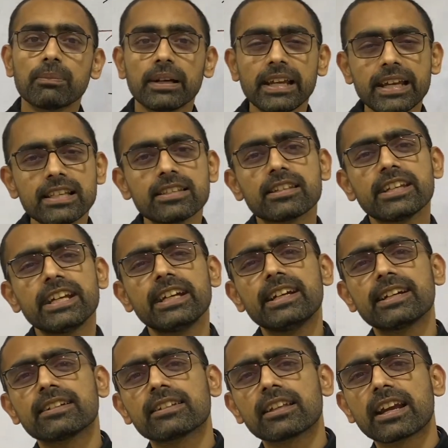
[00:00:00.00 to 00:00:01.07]
Please read
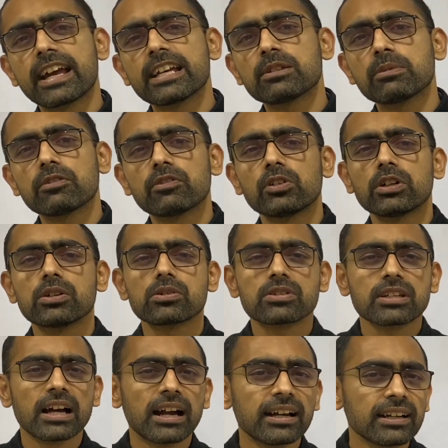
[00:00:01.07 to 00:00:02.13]
it thrice before you
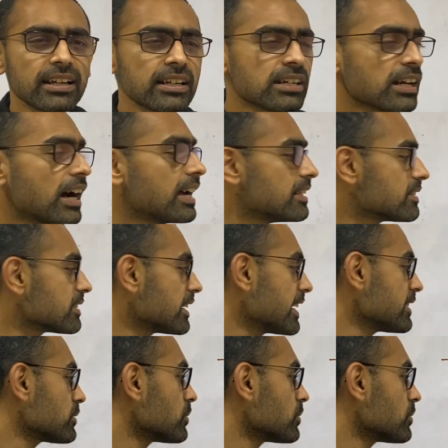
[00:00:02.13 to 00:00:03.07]
start answering,